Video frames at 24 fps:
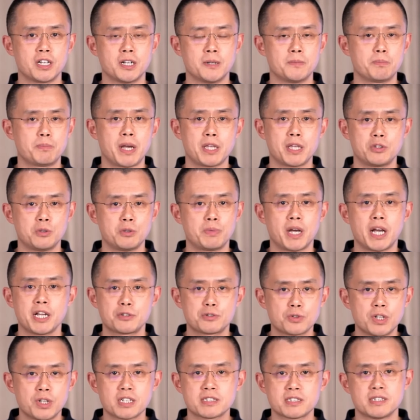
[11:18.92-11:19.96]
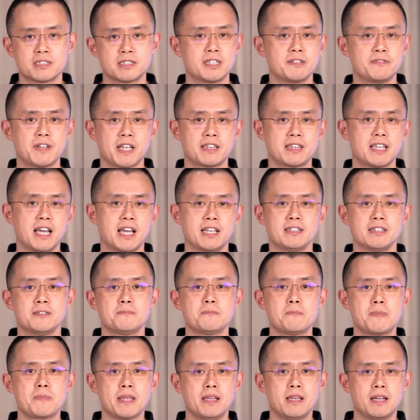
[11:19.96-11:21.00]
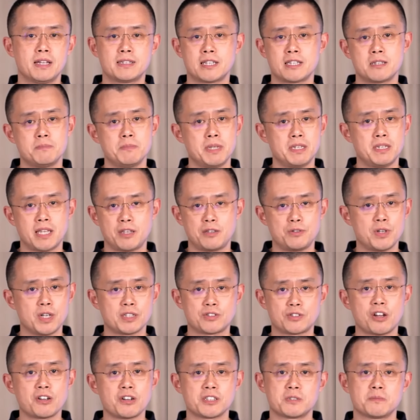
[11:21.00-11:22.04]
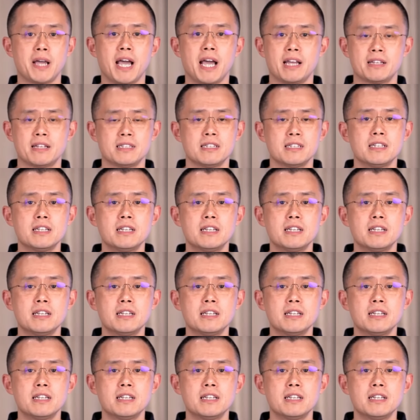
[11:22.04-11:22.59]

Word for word: um, buy, to buy drugs and stuff like that. It doesn't mean that U.S. dollar is bad